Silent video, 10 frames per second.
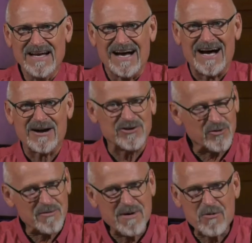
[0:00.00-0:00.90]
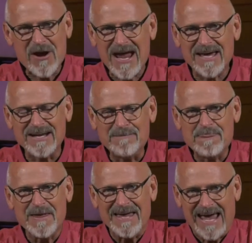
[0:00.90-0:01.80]
You'll remember Hannah.
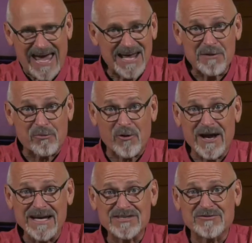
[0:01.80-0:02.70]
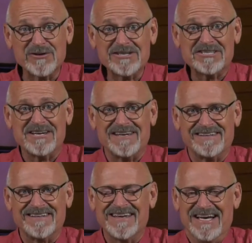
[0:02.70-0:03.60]
Hannah prays for a
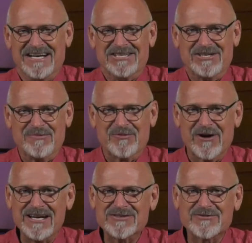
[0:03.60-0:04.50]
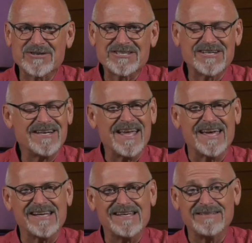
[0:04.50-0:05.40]
son. She prays for a son
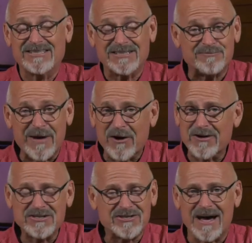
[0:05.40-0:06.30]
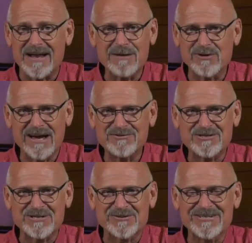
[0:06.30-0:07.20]
and she's barren, she's unable to have
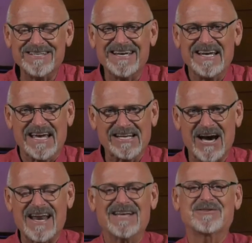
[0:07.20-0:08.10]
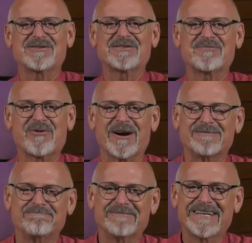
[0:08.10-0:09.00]
children, and God answers the
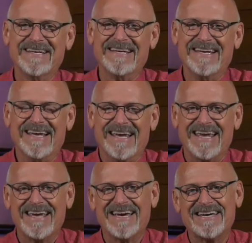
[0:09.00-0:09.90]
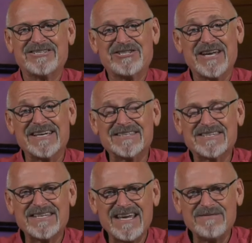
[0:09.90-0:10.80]
prayer. And she
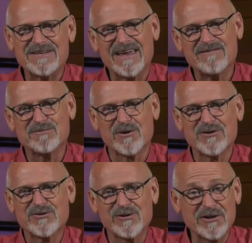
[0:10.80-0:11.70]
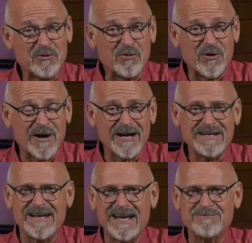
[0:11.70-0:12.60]
conceives and gives birth to a little
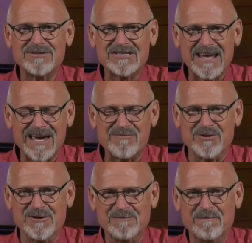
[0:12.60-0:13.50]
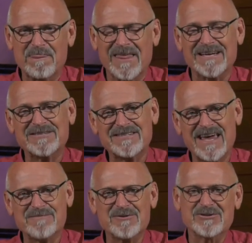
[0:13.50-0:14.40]
boy named Samuel. And
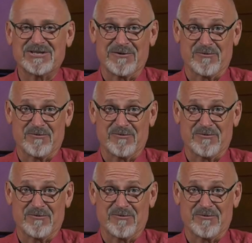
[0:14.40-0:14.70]
Samuel, she